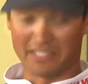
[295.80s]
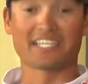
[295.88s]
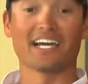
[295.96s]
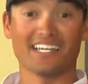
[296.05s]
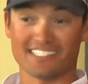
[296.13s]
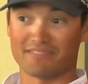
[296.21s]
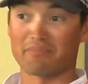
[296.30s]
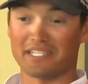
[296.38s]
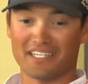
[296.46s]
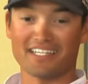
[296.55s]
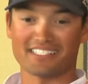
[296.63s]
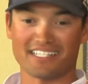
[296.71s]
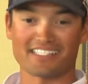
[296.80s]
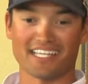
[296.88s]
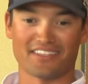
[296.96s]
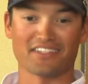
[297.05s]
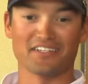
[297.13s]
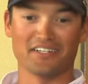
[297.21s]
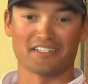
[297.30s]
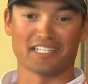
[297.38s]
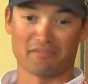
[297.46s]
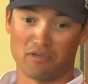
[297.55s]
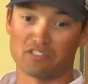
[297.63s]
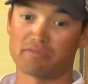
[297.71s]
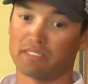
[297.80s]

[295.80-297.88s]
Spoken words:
Because I set the hook like most